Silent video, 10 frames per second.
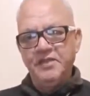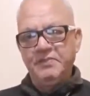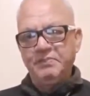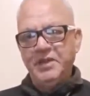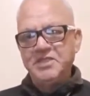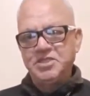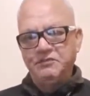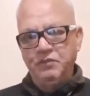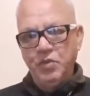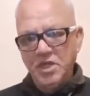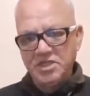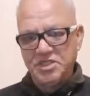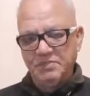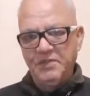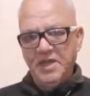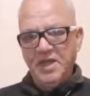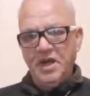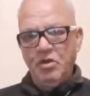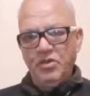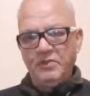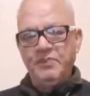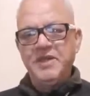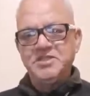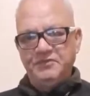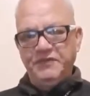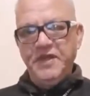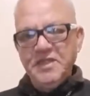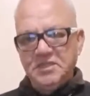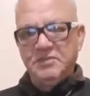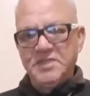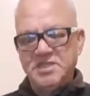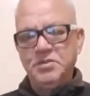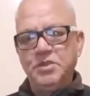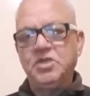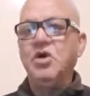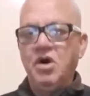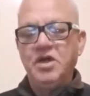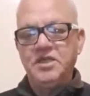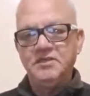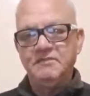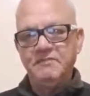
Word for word: the place of worship or the place of intimacy with God.